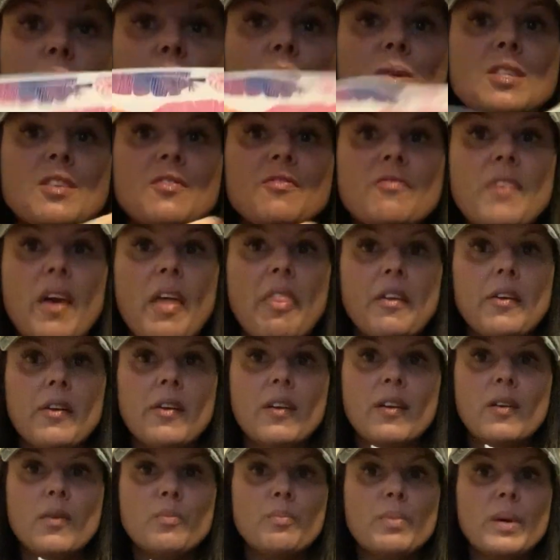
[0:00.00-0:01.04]
it was a
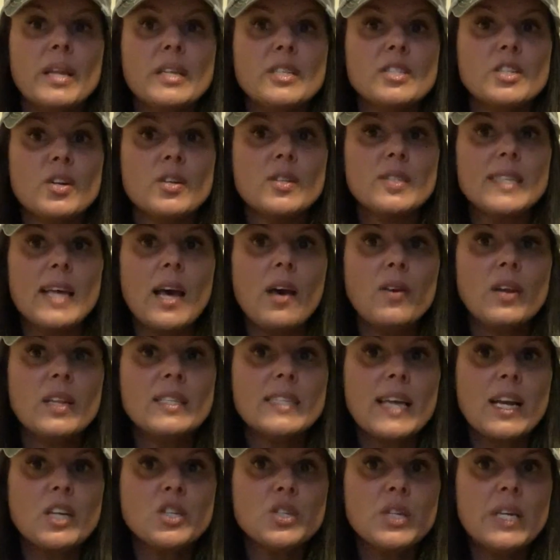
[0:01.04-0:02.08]
feather, but it turns out
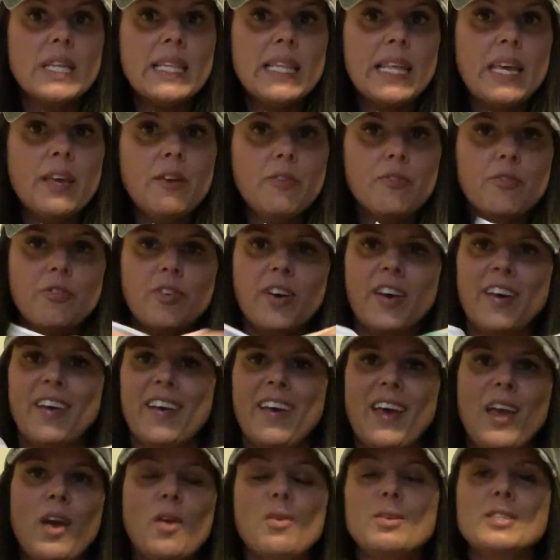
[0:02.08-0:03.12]
it's actually a leaf.
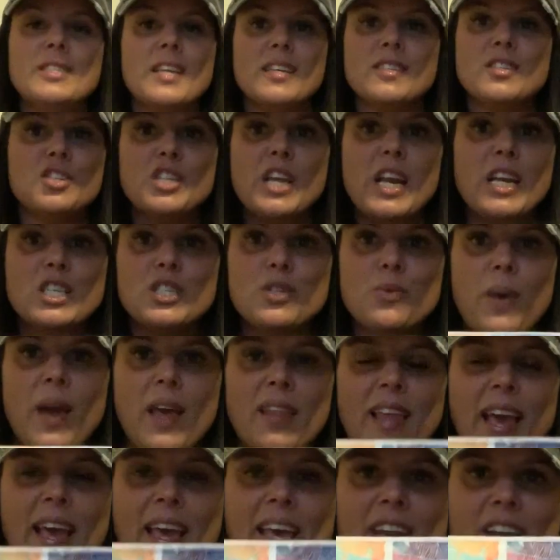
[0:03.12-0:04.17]
Doesn't change the way I
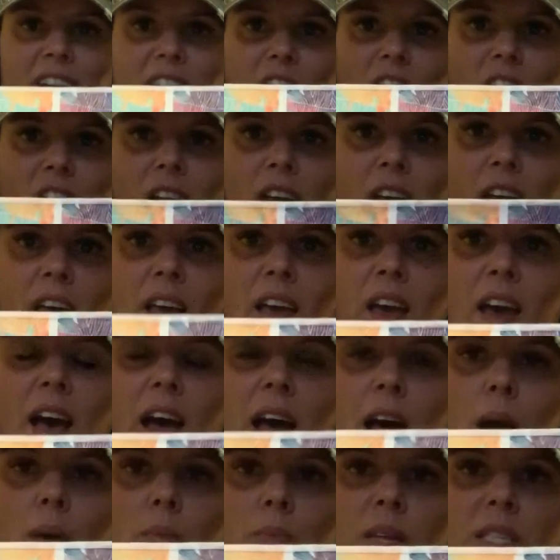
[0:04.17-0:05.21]
like it at all.
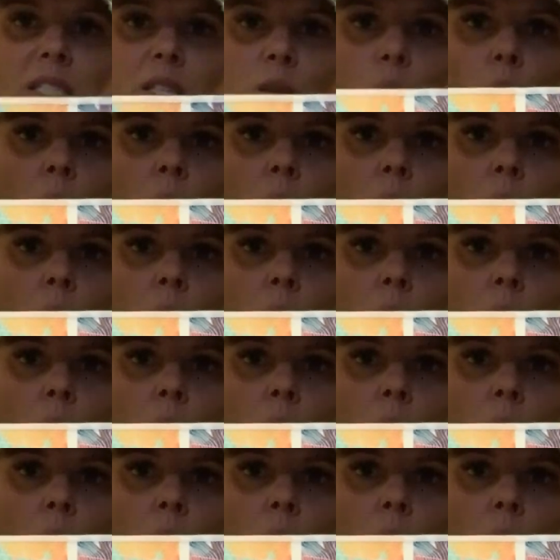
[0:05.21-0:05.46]
It's a